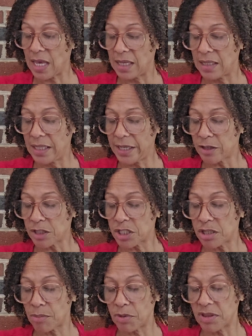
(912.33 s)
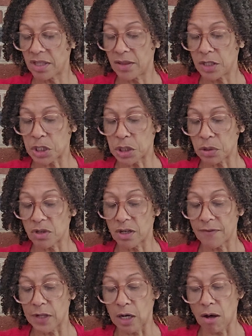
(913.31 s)
Leadership within the children
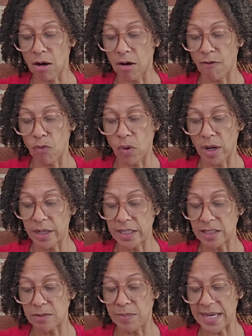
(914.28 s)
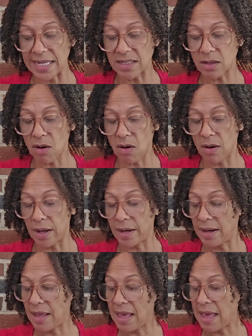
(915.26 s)
of the Law of One is based
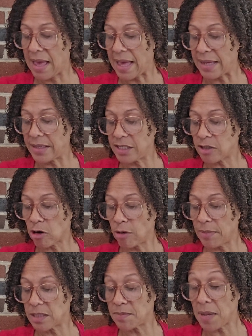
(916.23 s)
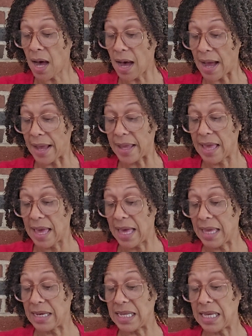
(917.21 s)
on and determined by
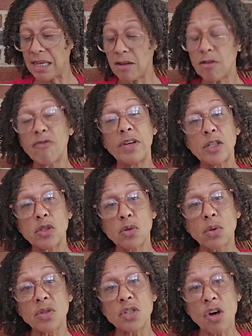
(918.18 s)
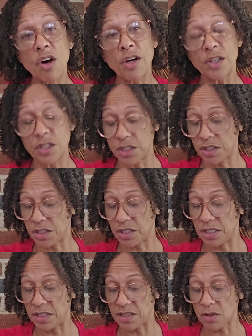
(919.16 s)
an individual's
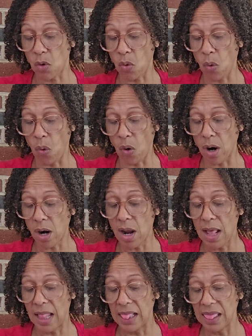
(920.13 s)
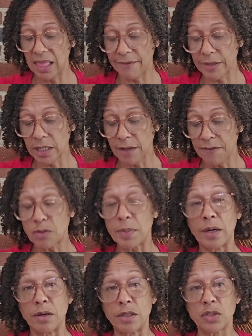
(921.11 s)
consciousness or level of
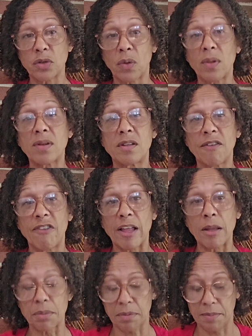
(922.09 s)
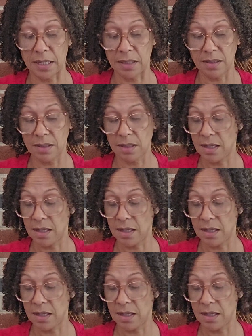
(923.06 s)
spiritual development.